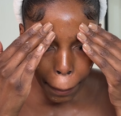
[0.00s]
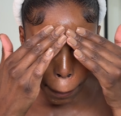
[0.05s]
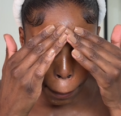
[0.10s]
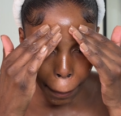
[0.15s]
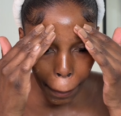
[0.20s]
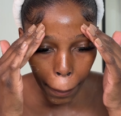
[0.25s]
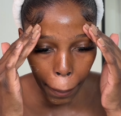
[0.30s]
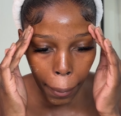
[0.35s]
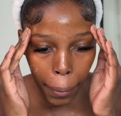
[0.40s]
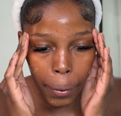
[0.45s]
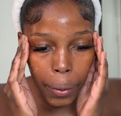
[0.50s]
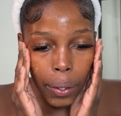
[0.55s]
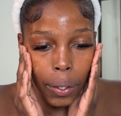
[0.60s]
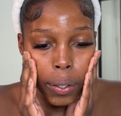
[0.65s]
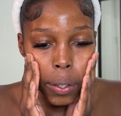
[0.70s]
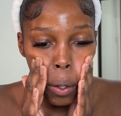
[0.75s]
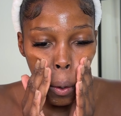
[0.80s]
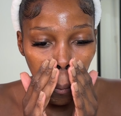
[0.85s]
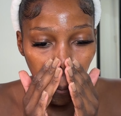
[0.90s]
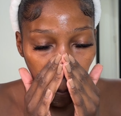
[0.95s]
I like
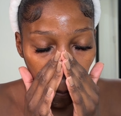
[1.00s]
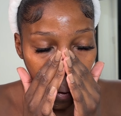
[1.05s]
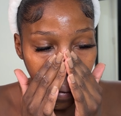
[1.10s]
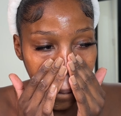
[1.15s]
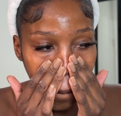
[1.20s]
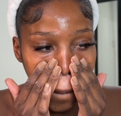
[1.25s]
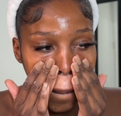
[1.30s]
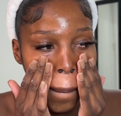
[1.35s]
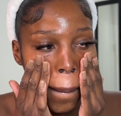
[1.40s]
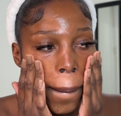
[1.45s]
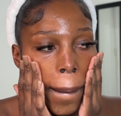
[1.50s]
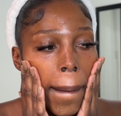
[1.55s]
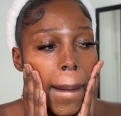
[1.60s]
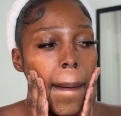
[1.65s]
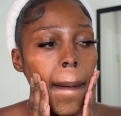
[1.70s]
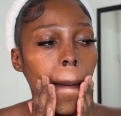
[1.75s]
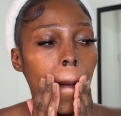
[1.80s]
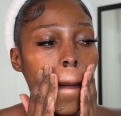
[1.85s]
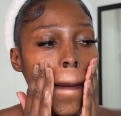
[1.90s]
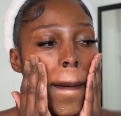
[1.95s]
using one
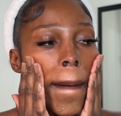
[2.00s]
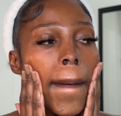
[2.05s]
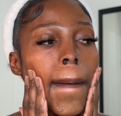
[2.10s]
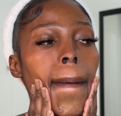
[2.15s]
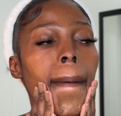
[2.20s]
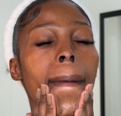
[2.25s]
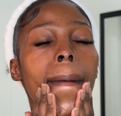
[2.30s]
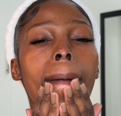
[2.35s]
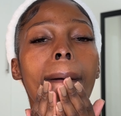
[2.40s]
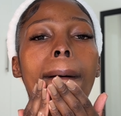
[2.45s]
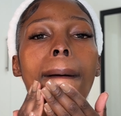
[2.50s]
hand.